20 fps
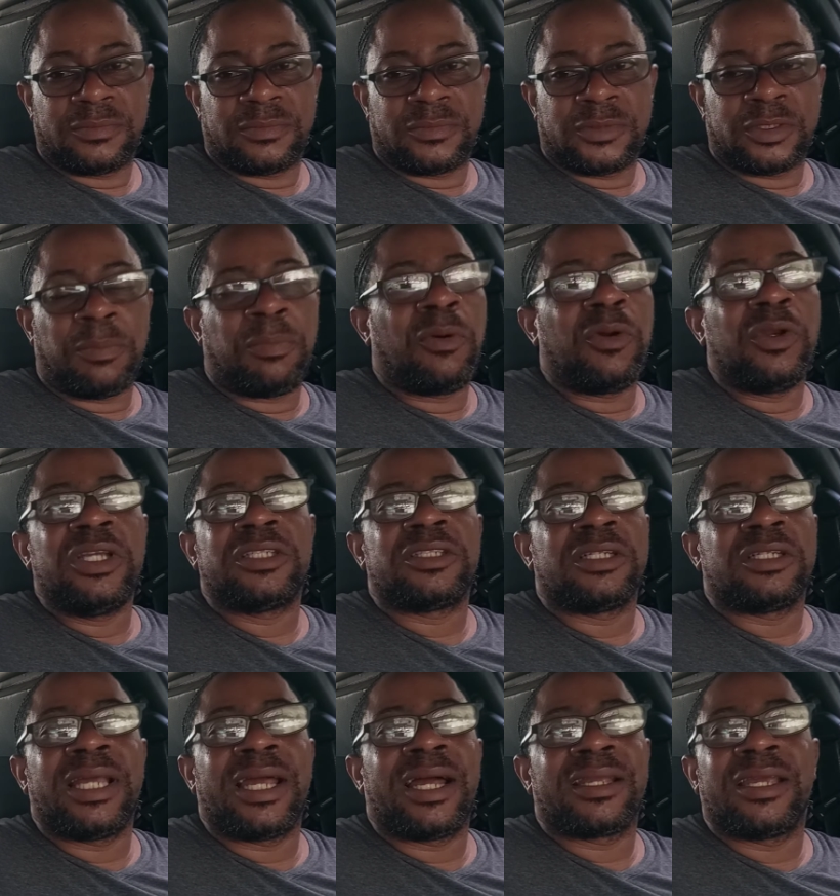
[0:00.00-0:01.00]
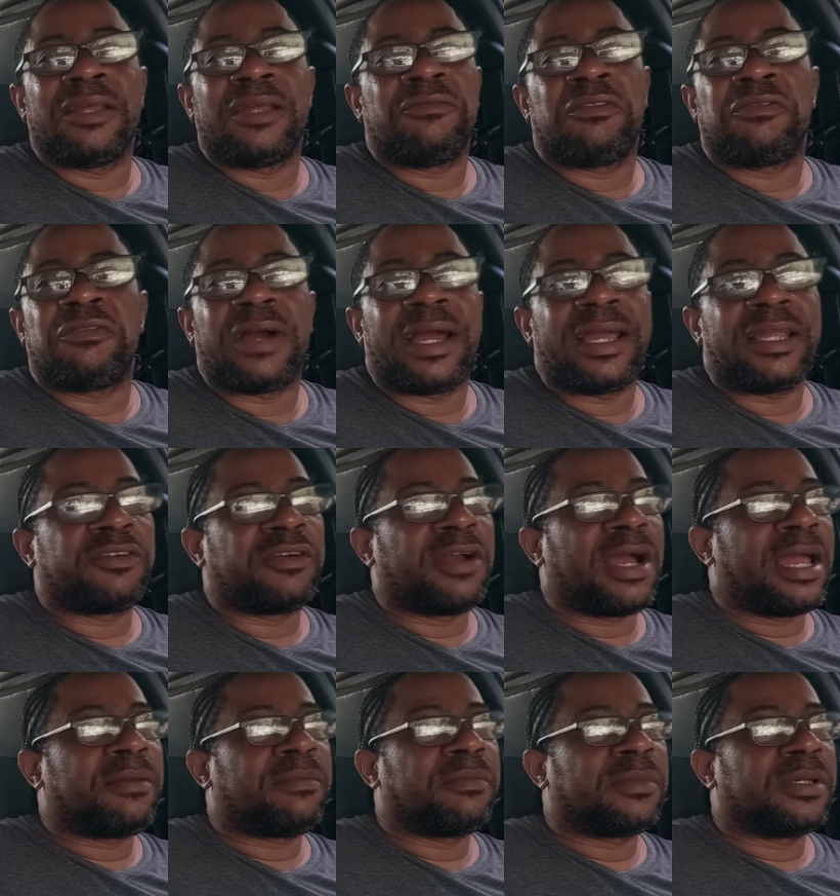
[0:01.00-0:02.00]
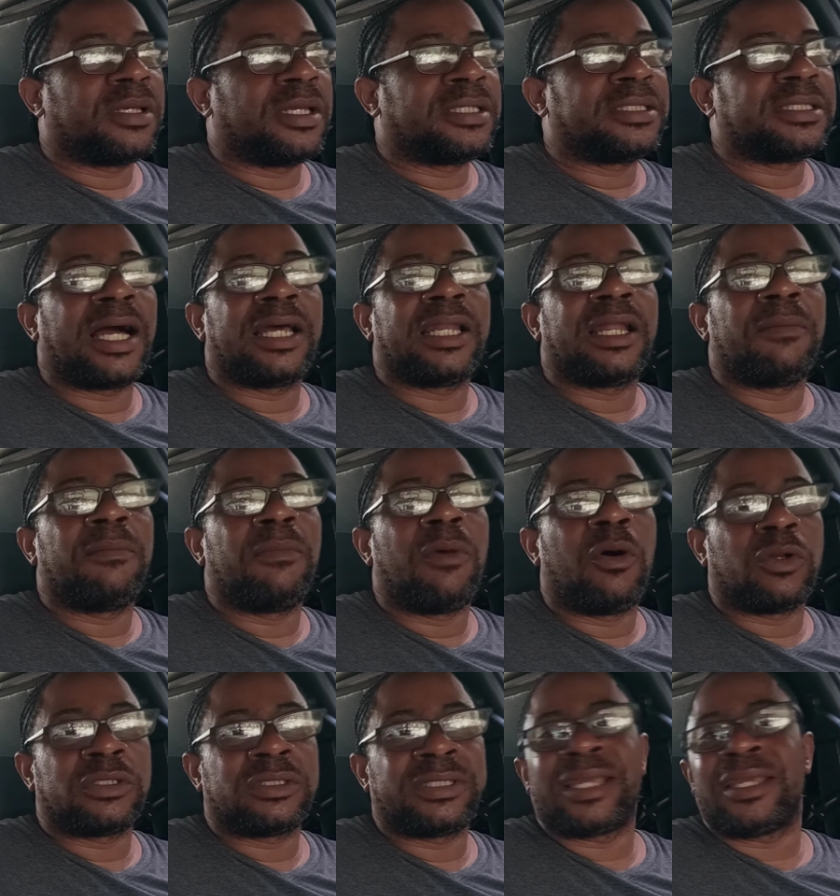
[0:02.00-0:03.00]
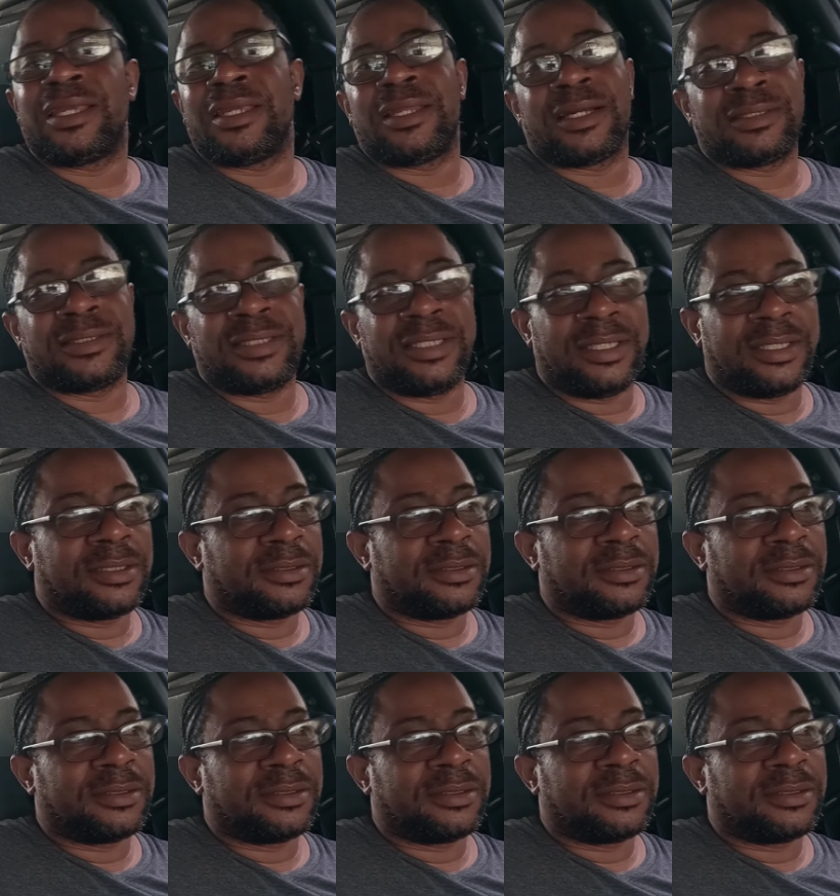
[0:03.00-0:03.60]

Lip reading: The police are there again to fight crime. It's all about taking a thing.